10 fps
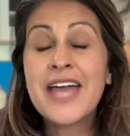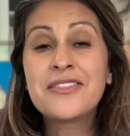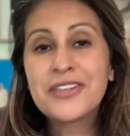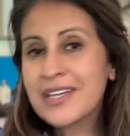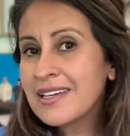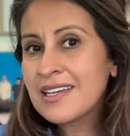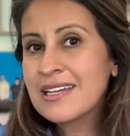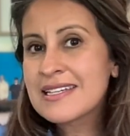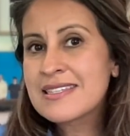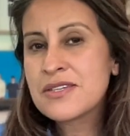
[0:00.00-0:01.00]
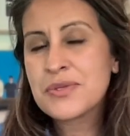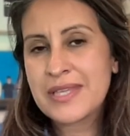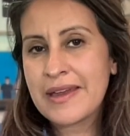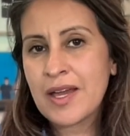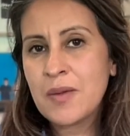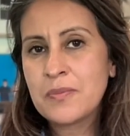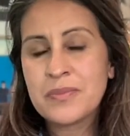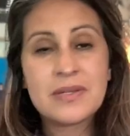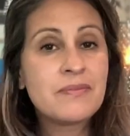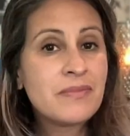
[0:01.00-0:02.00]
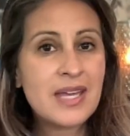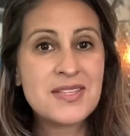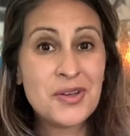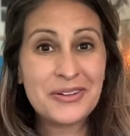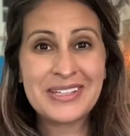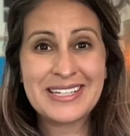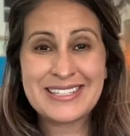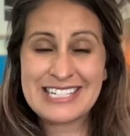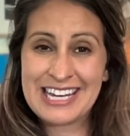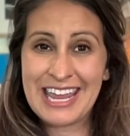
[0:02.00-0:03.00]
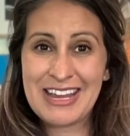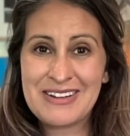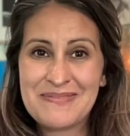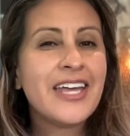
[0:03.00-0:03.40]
and look at getting you set up as early as today.